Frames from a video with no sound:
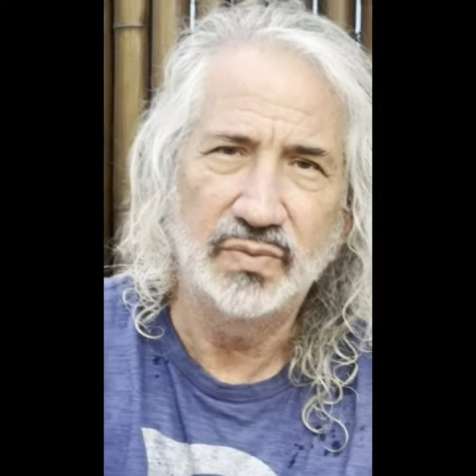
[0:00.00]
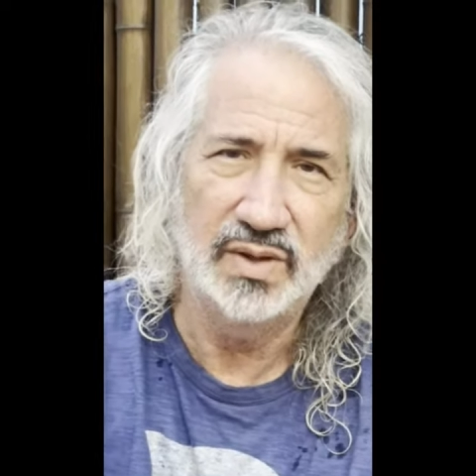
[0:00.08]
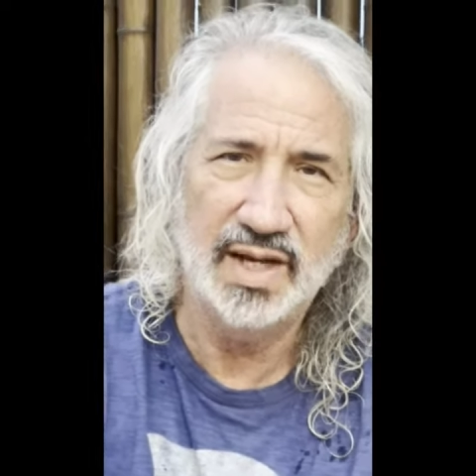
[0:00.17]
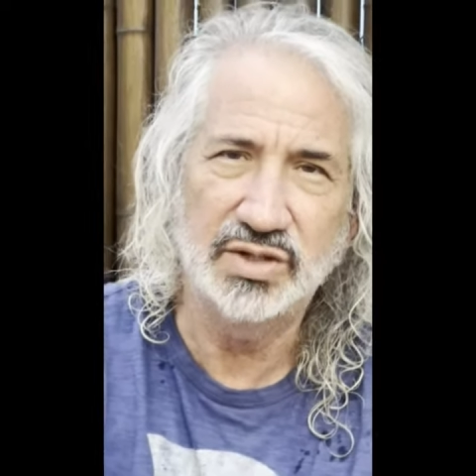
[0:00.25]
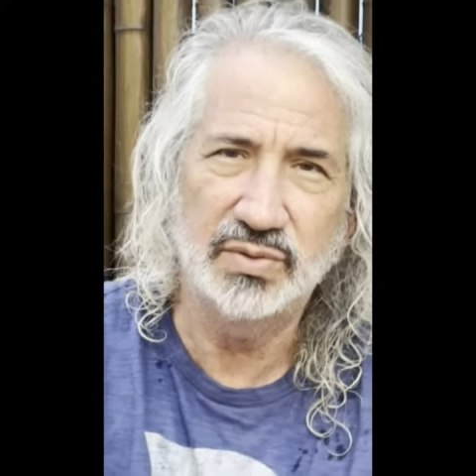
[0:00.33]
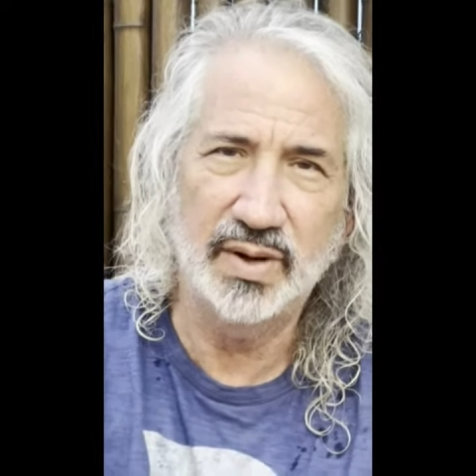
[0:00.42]

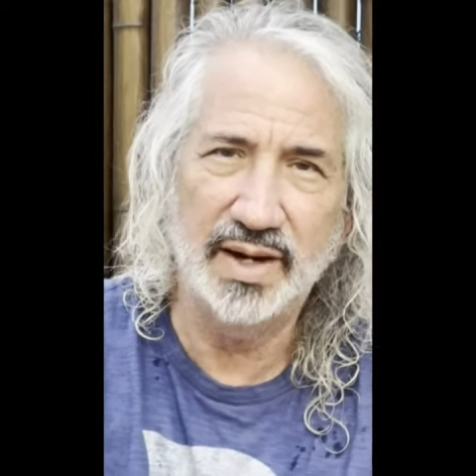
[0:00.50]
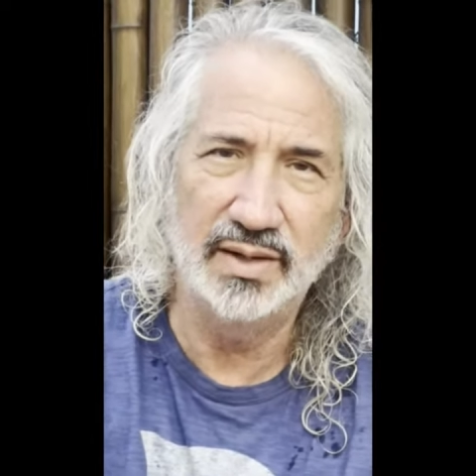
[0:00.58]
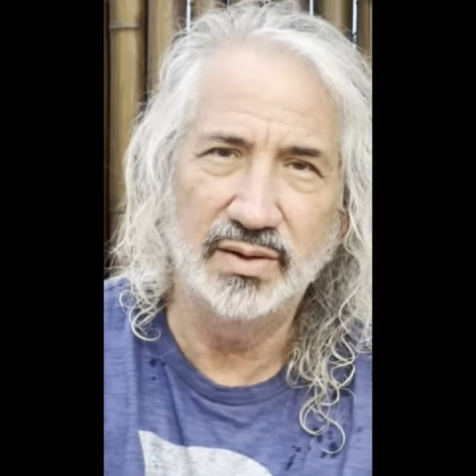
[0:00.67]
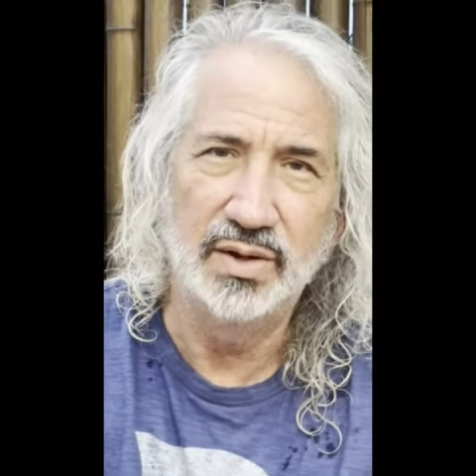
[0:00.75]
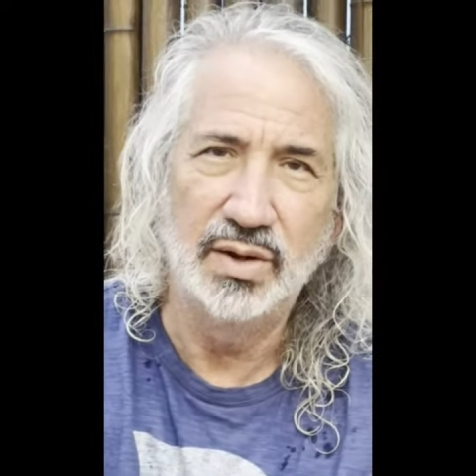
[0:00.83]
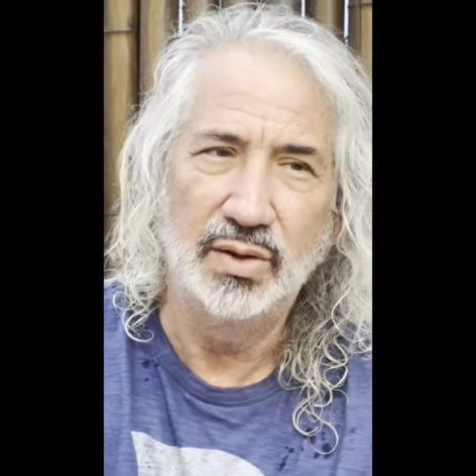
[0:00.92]
That's right,
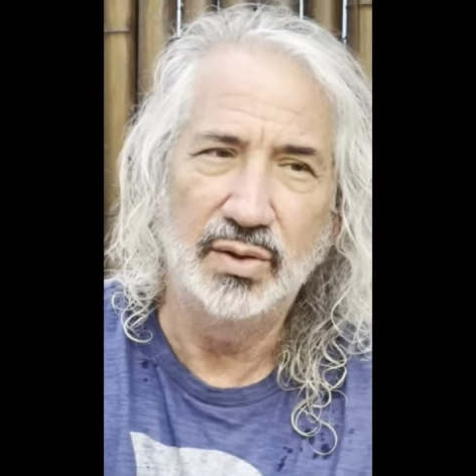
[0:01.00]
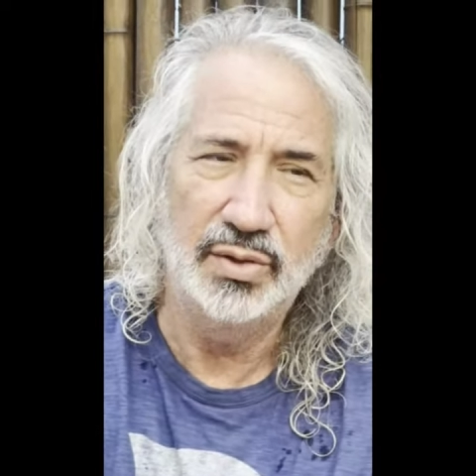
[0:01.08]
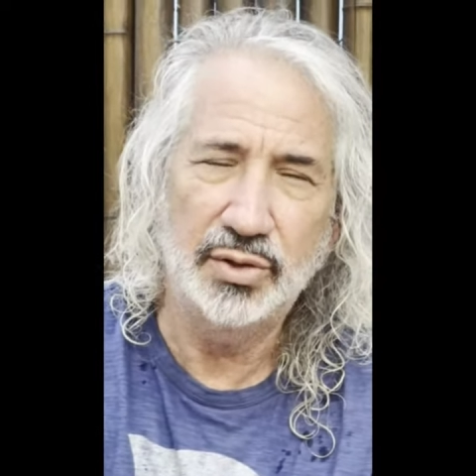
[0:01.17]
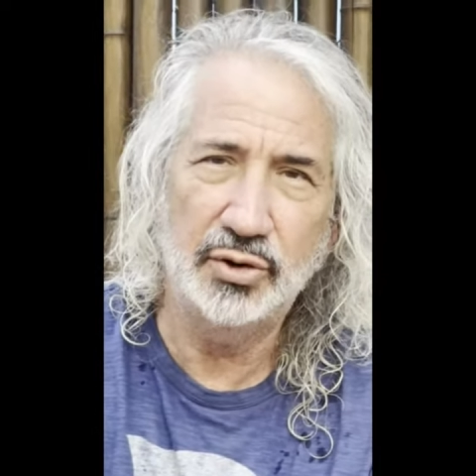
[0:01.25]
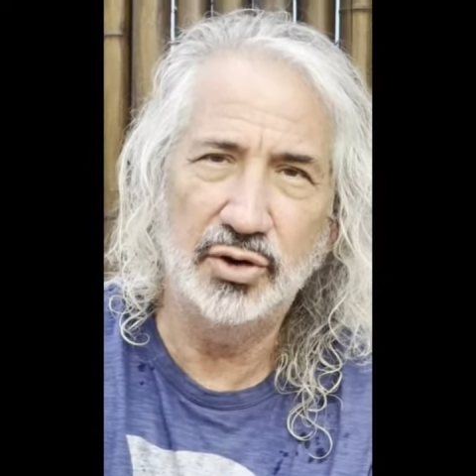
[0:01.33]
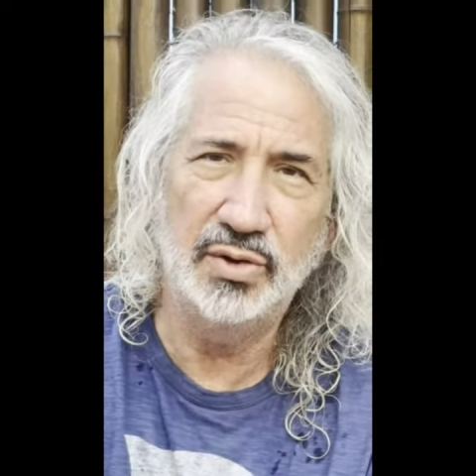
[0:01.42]

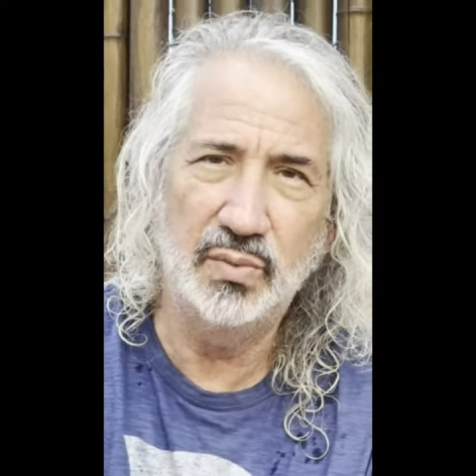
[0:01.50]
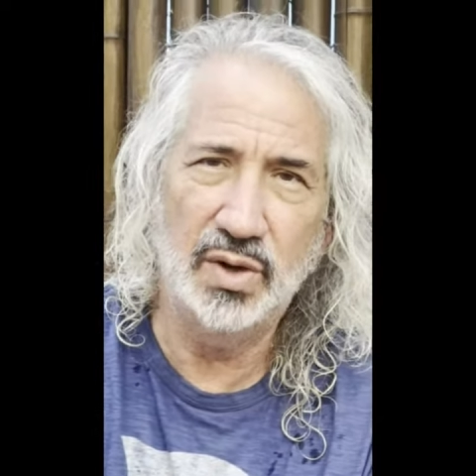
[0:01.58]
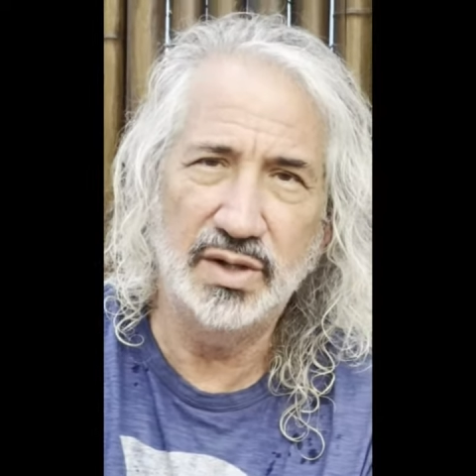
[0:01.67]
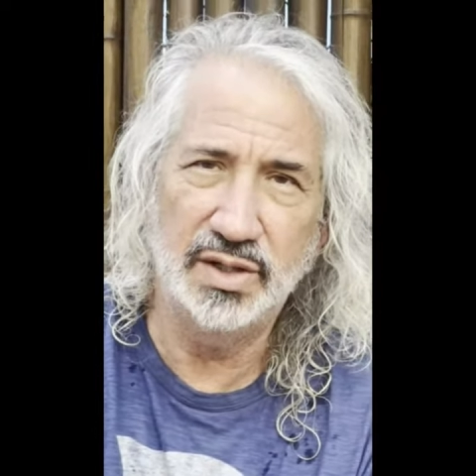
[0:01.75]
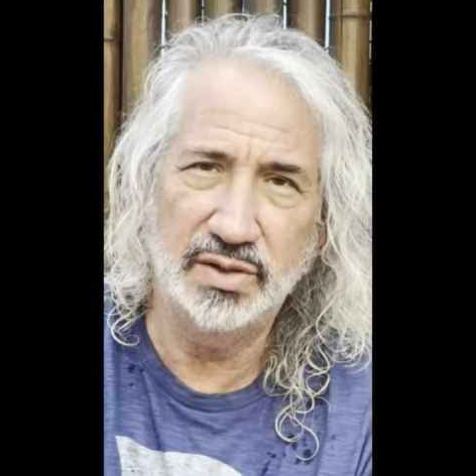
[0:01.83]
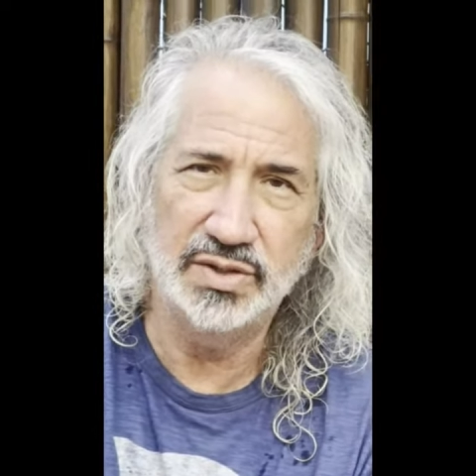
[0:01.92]

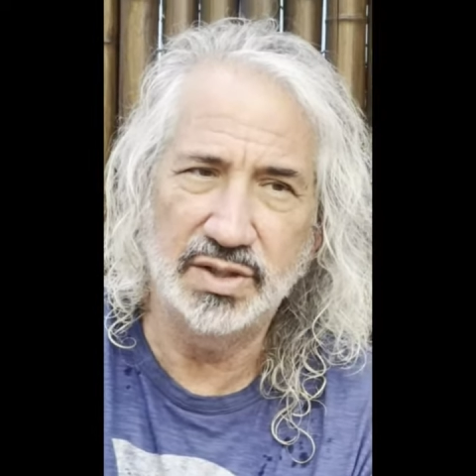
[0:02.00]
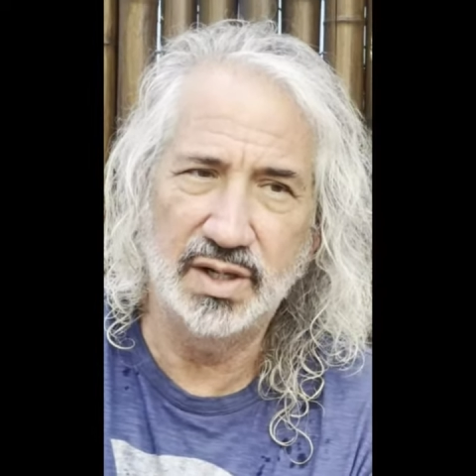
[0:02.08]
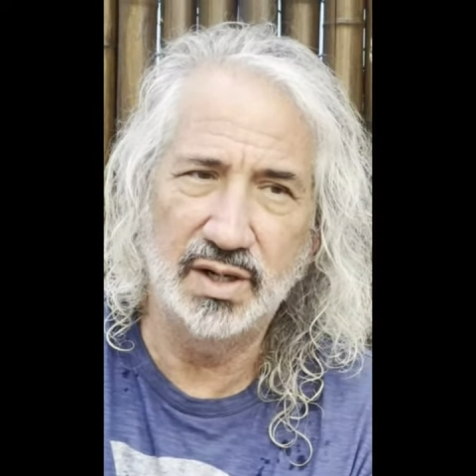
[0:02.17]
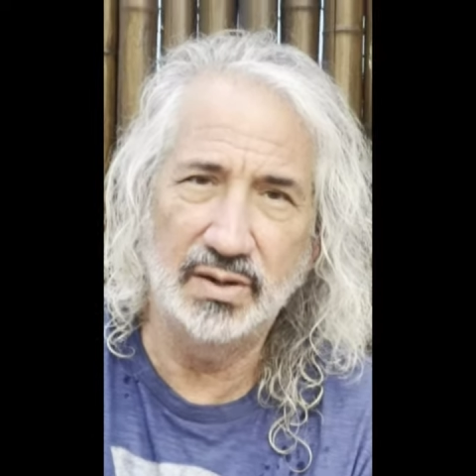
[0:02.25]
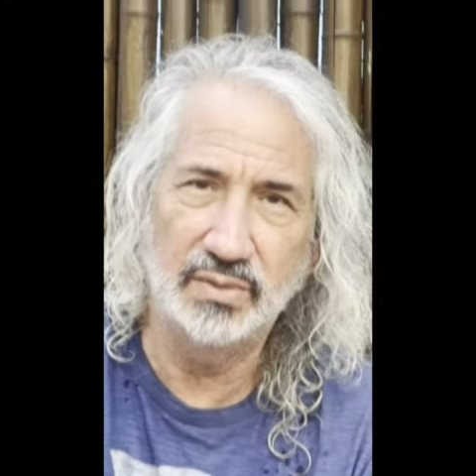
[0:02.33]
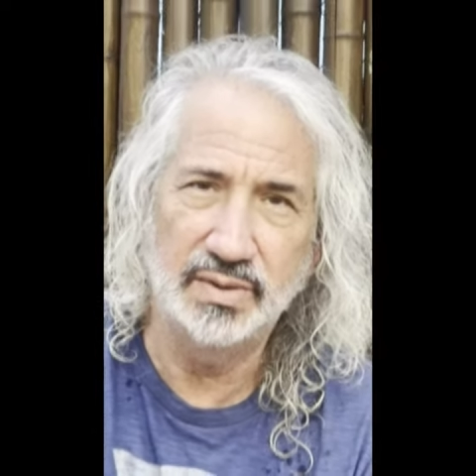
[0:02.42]
31 years
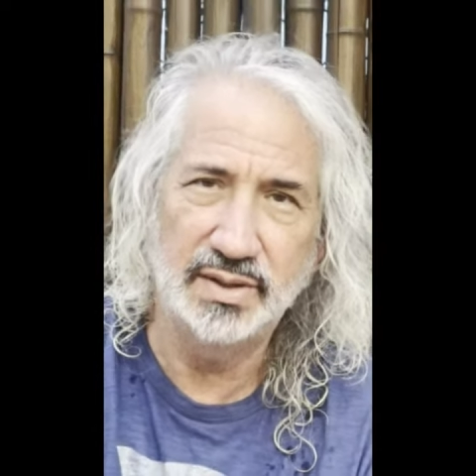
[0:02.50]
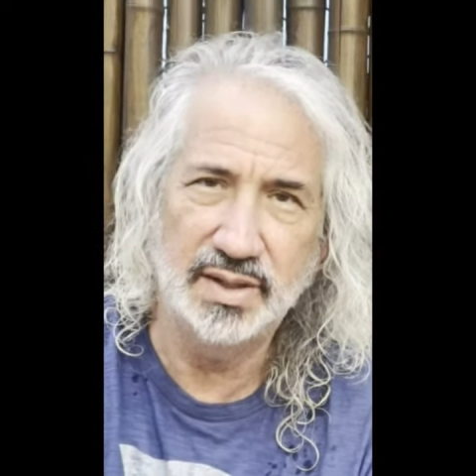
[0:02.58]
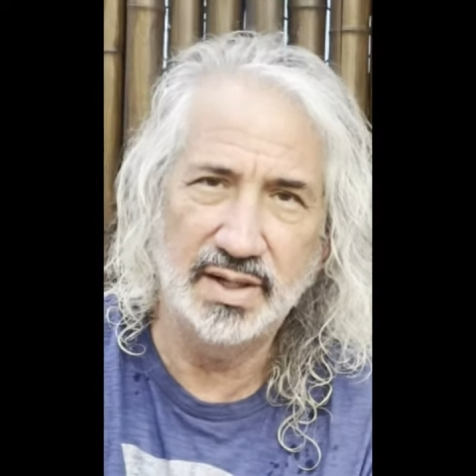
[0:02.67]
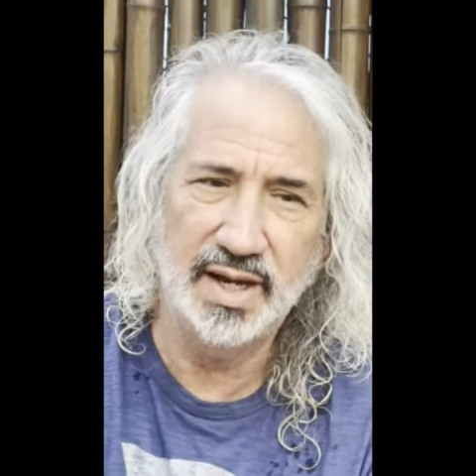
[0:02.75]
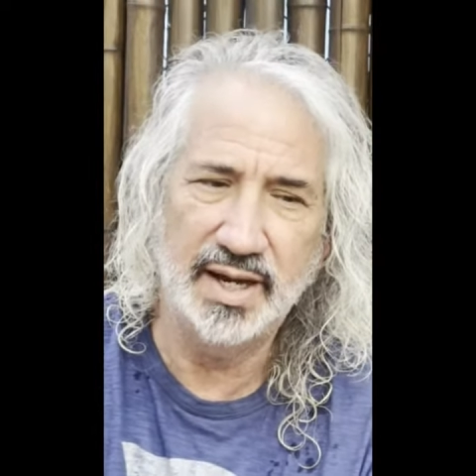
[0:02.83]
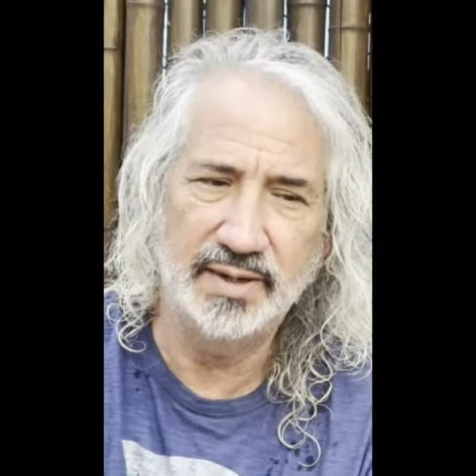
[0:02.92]
ago
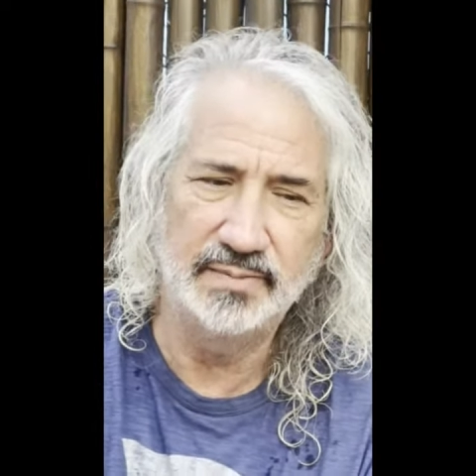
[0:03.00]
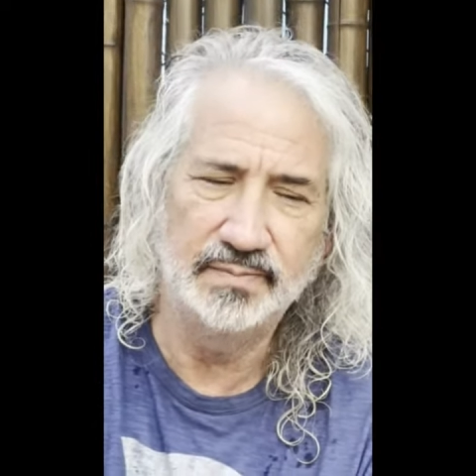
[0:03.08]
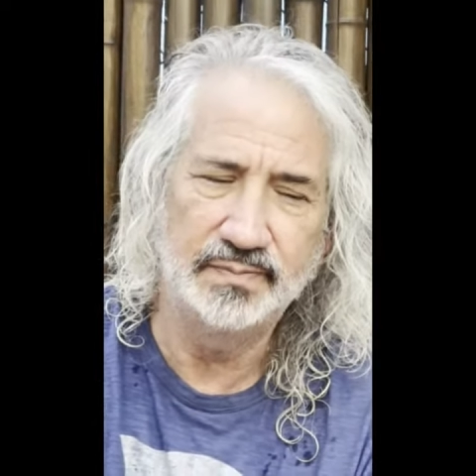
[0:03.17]
today.